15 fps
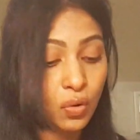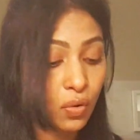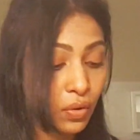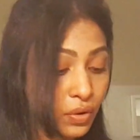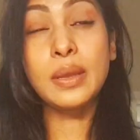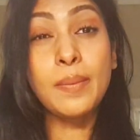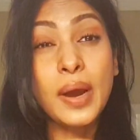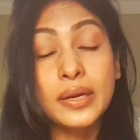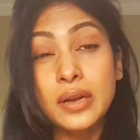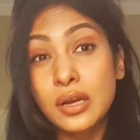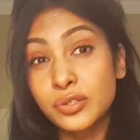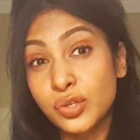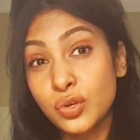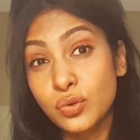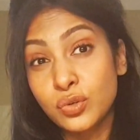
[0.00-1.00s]
or they might
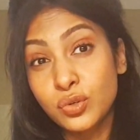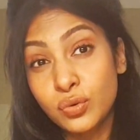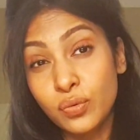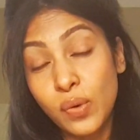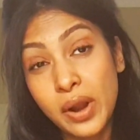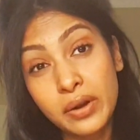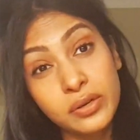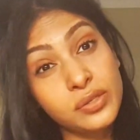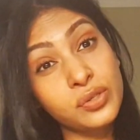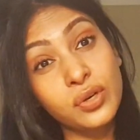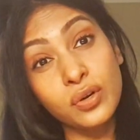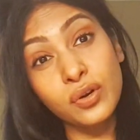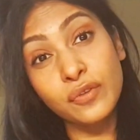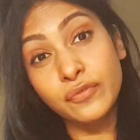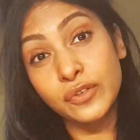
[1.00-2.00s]
ask you to wear a
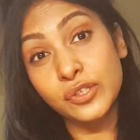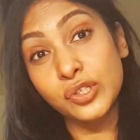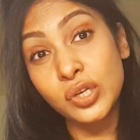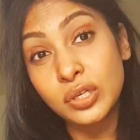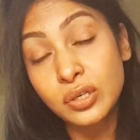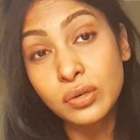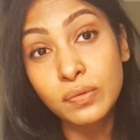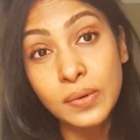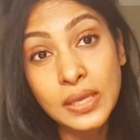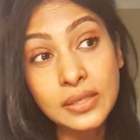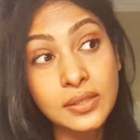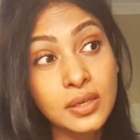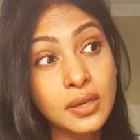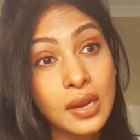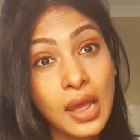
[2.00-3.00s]
skirt for a certain
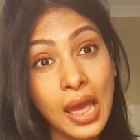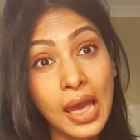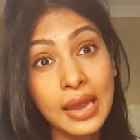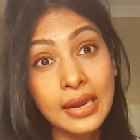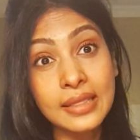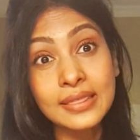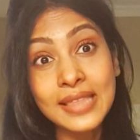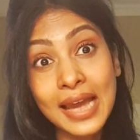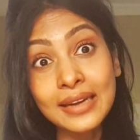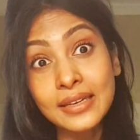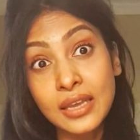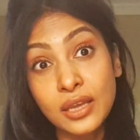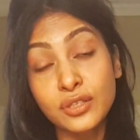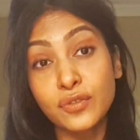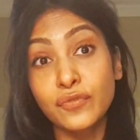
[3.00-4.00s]
reason. And in that
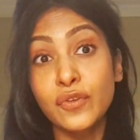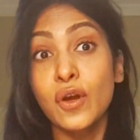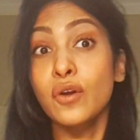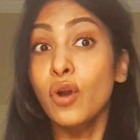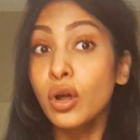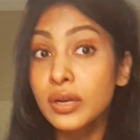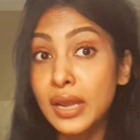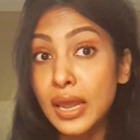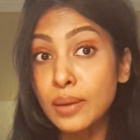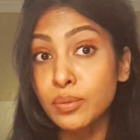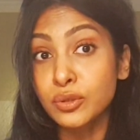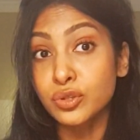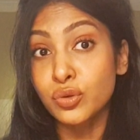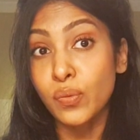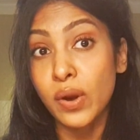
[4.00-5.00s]
case, if you are not
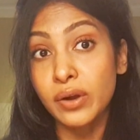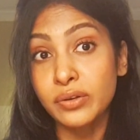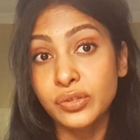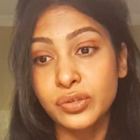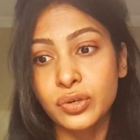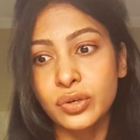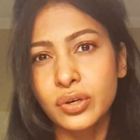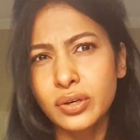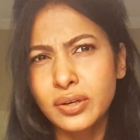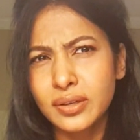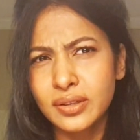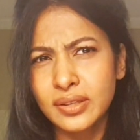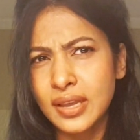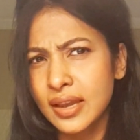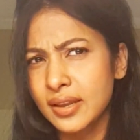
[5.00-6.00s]
able to wear a skirt,
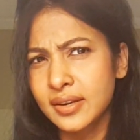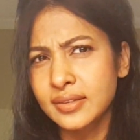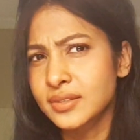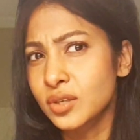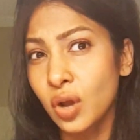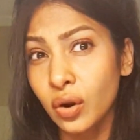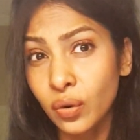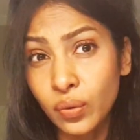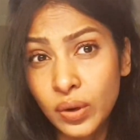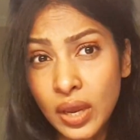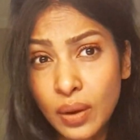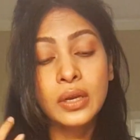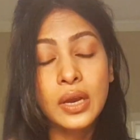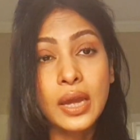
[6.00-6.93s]
then it's not okay.